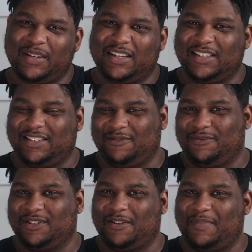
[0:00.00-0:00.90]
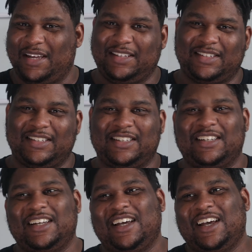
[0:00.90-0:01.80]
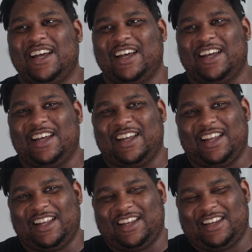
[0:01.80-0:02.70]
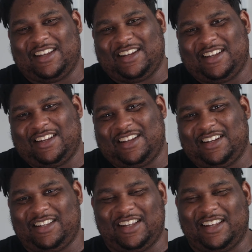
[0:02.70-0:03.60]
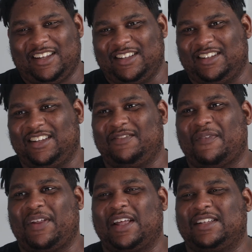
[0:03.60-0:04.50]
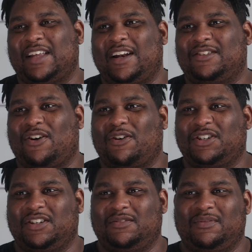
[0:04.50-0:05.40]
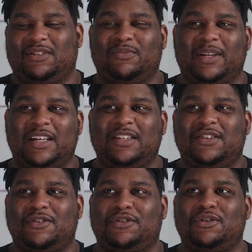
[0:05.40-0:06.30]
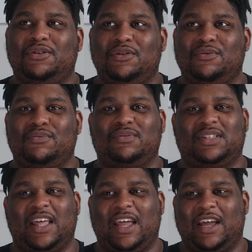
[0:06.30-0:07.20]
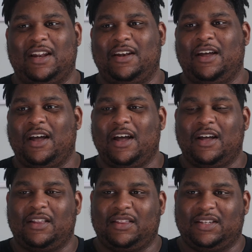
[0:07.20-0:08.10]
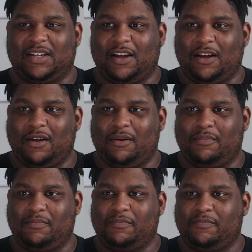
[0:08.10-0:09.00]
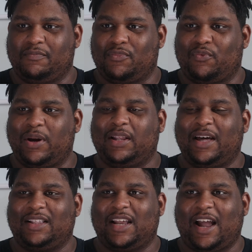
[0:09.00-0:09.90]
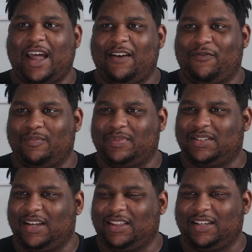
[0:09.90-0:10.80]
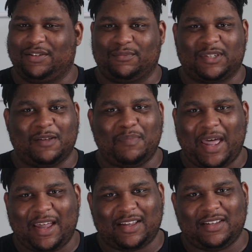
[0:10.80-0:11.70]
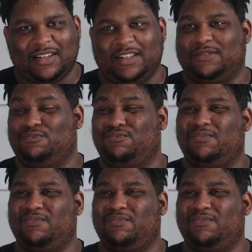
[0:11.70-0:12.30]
because it was amazing. And yeah, I feel like it's not as harsh and a little bit easier to use than this ring light that I have from, I think it's from Sunpack. It's